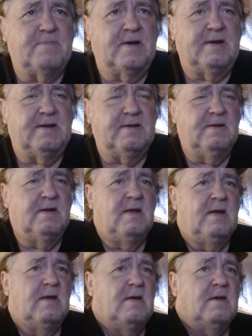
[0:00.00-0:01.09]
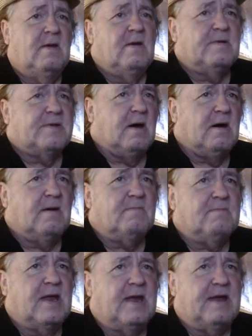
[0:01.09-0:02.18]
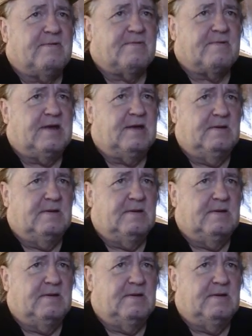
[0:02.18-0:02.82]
by Tom Landry